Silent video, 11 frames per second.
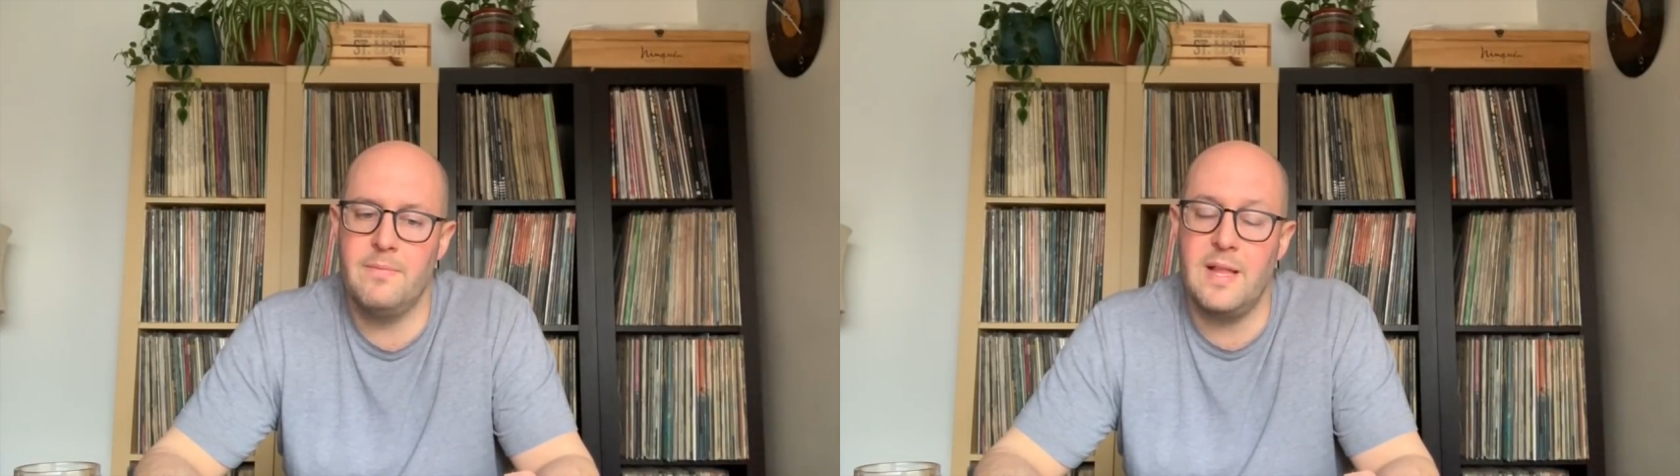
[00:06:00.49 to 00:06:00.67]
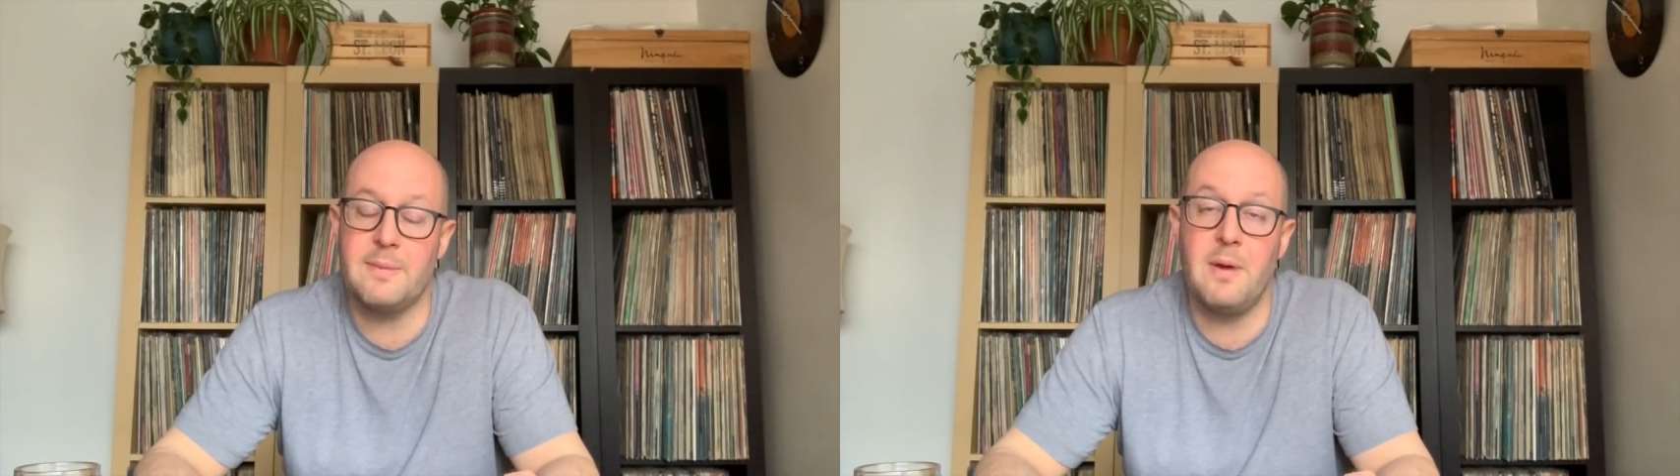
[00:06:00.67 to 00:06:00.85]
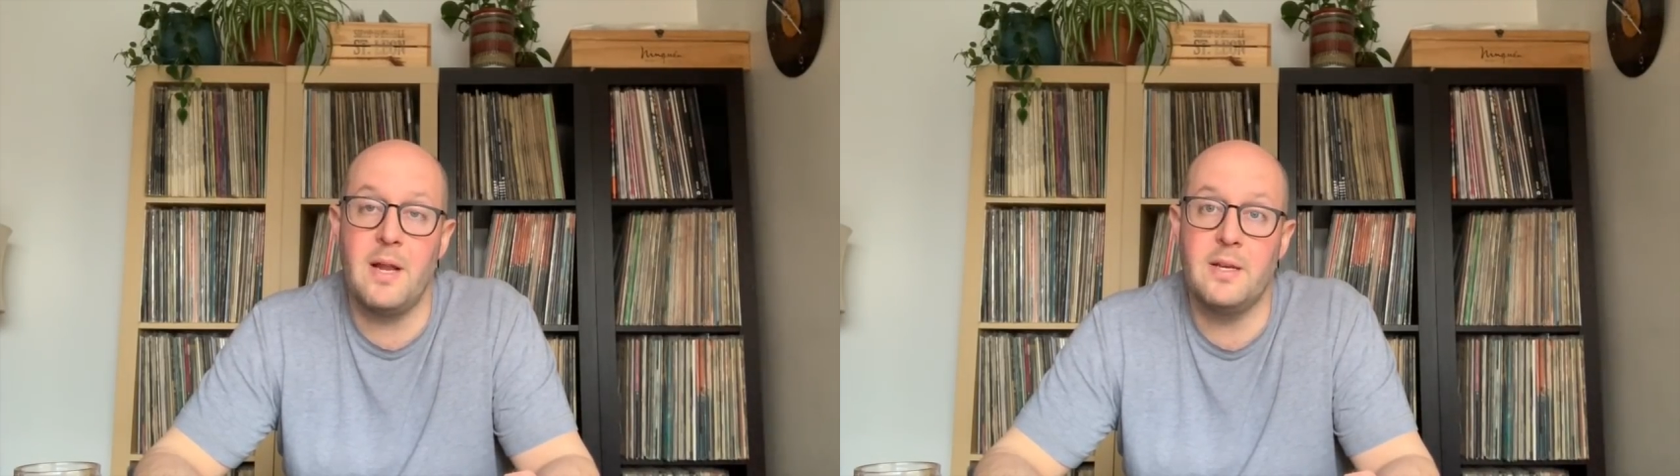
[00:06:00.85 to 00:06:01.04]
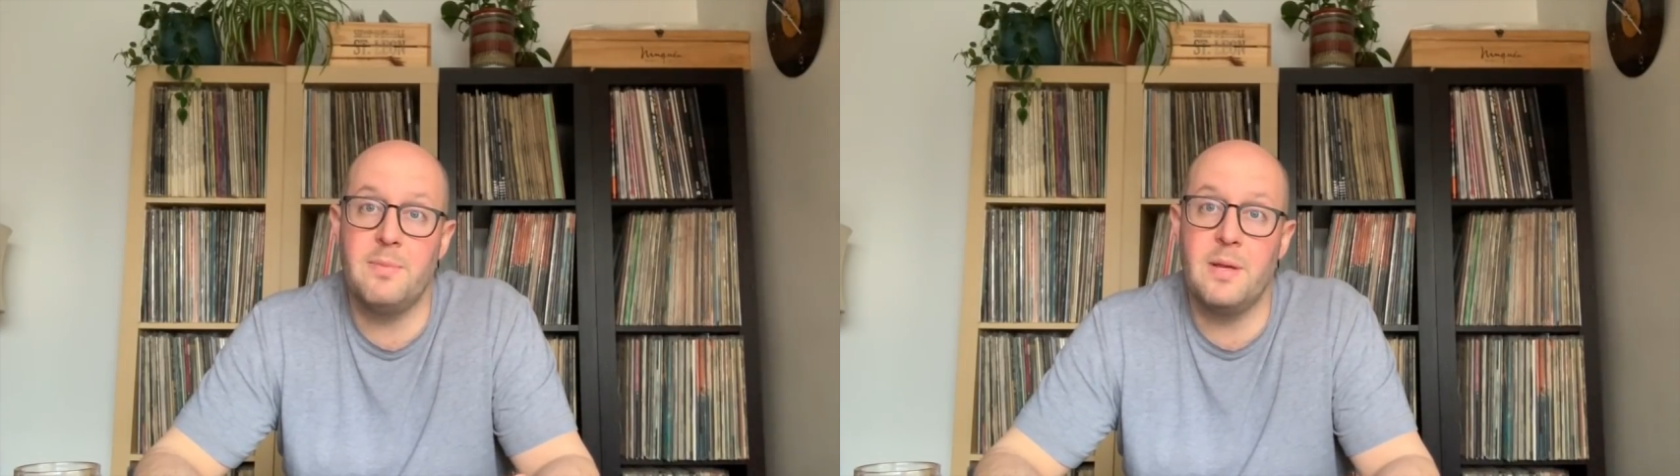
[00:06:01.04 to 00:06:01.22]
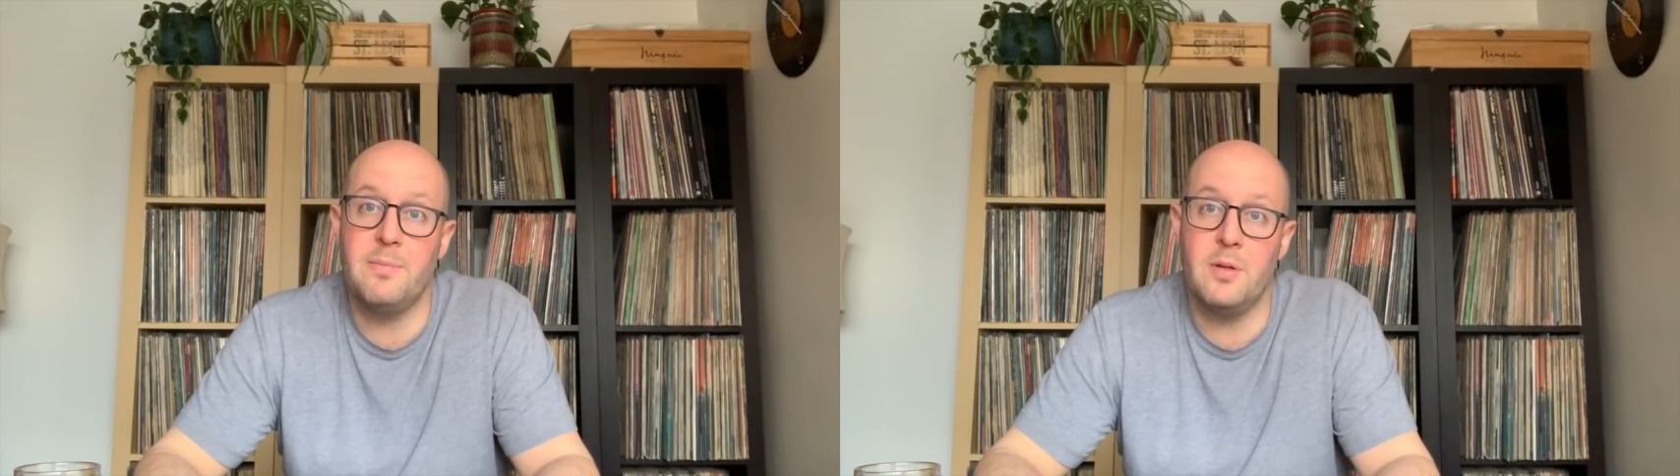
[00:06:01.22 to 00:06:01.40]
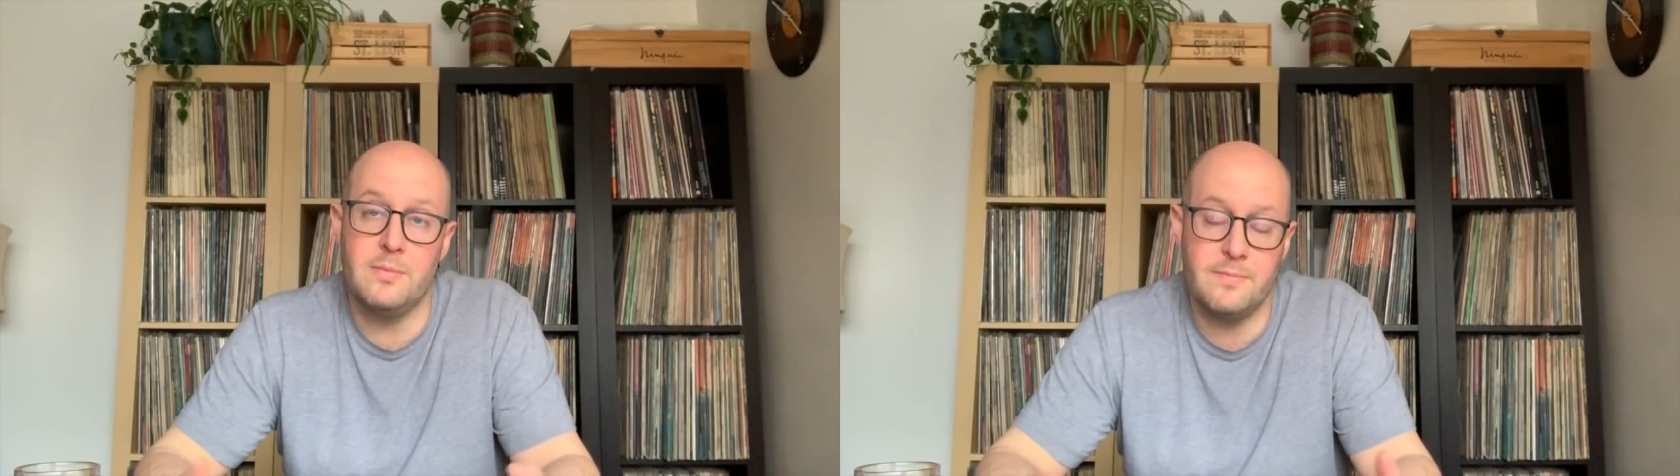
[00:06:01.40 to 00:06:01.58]
like-minded
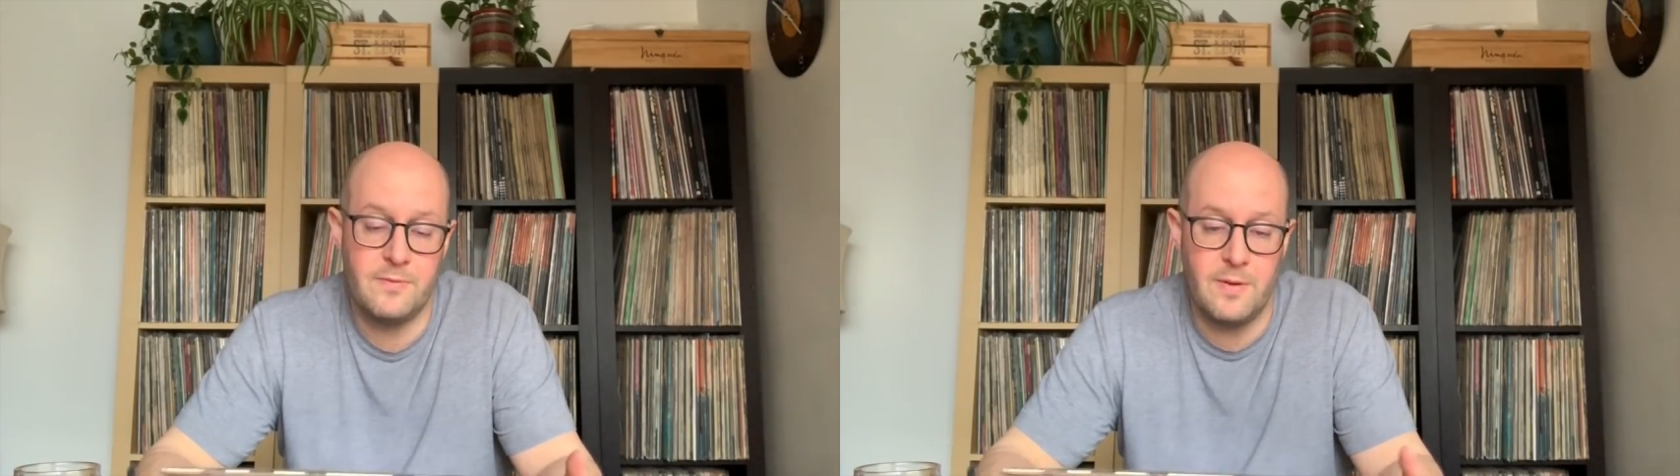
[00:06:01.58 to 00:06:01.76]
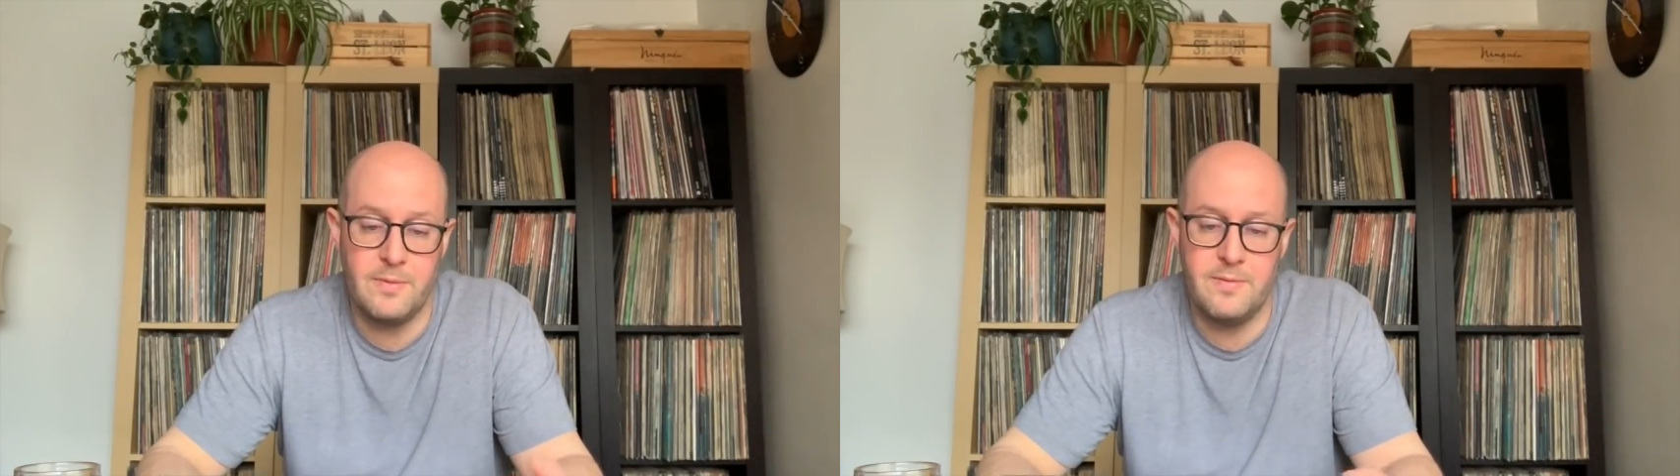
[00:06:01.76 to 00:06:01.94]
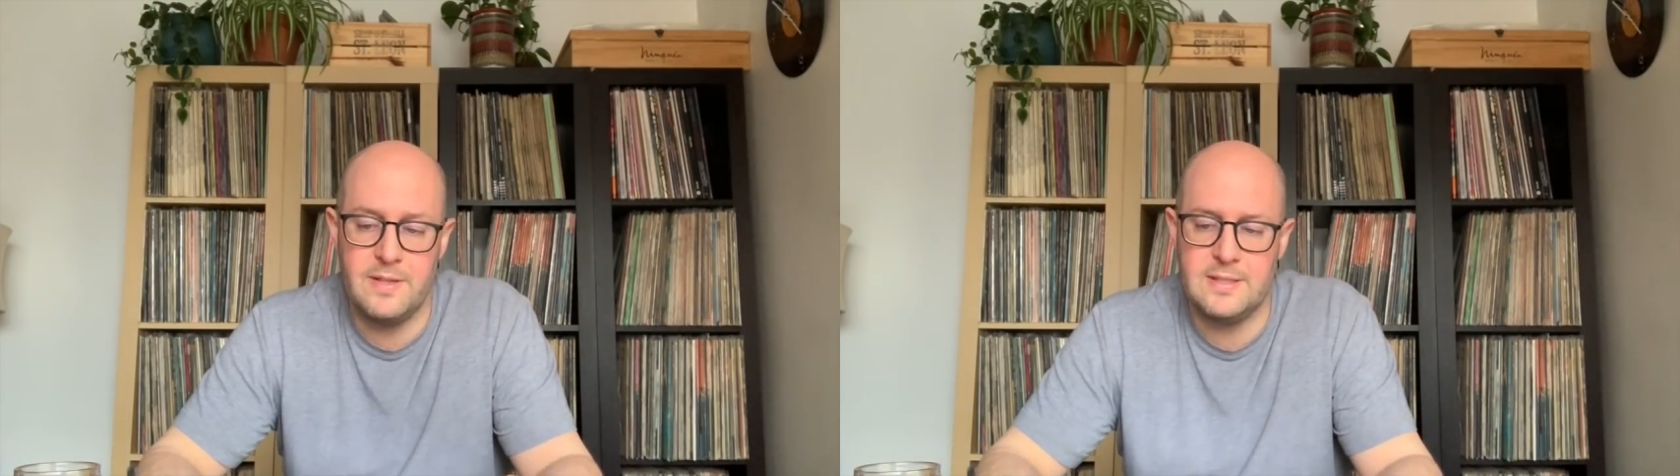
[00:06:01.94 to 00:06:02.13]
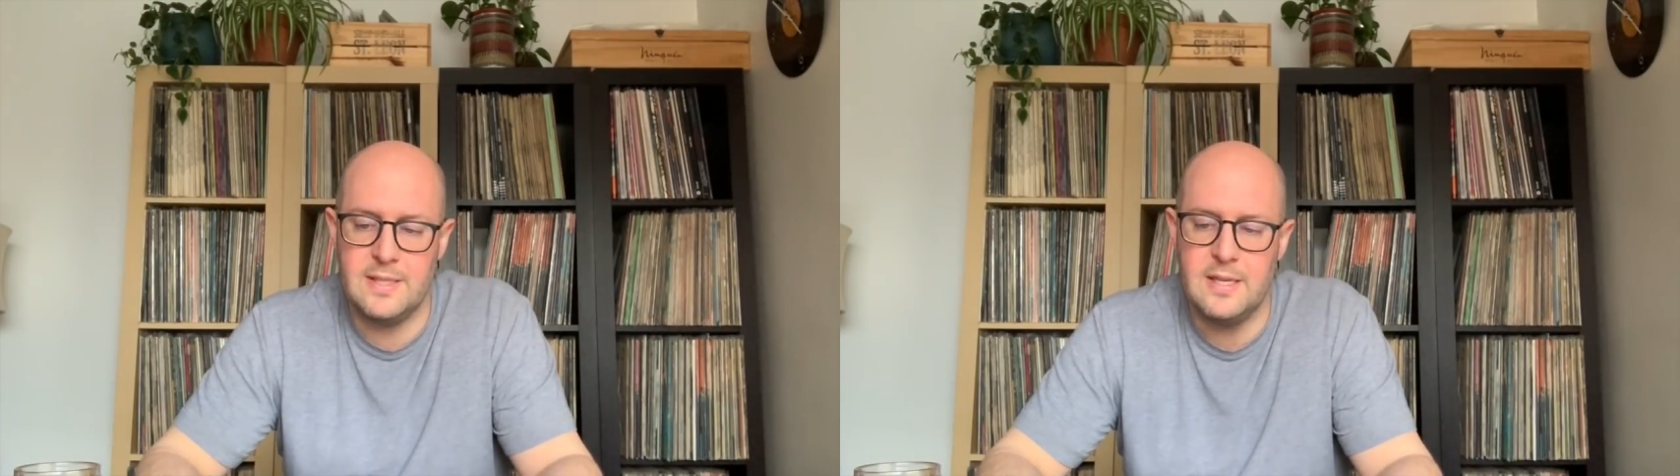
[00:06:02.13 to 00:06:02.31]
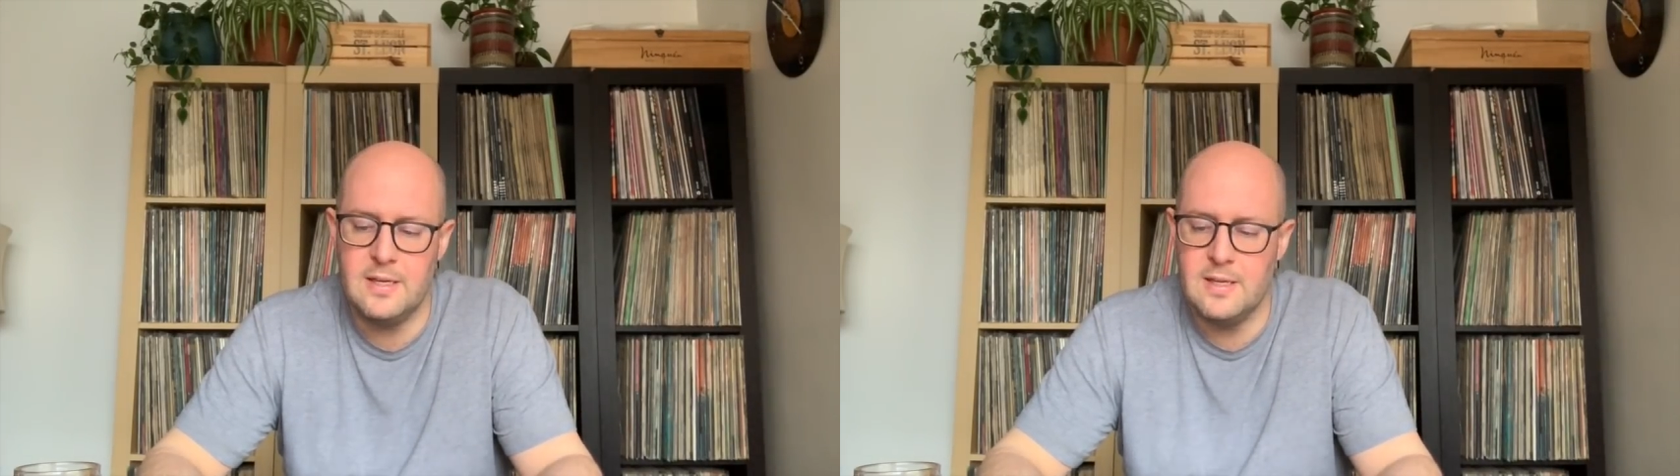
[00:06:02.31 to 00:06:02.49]
people from the VC,